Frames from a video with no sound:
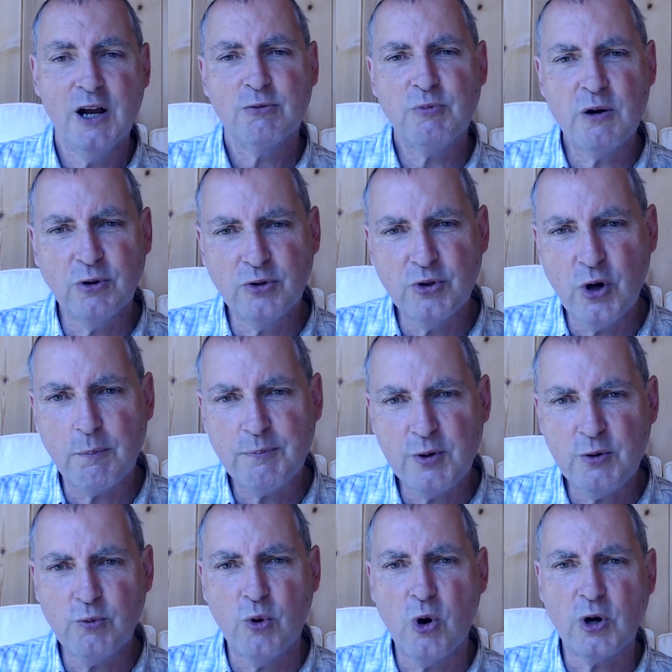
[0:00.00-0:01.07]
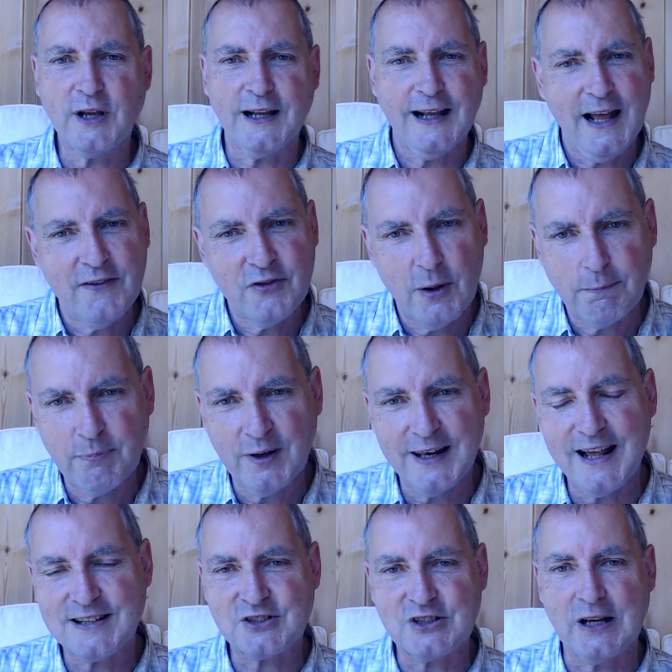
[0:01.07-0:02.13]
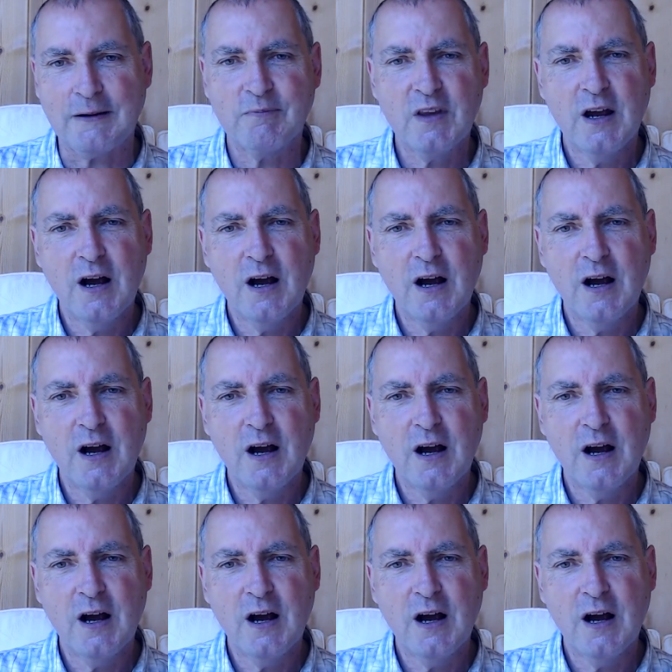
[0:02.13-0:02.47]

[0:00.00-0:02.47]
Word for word: We will not be walking in the blessing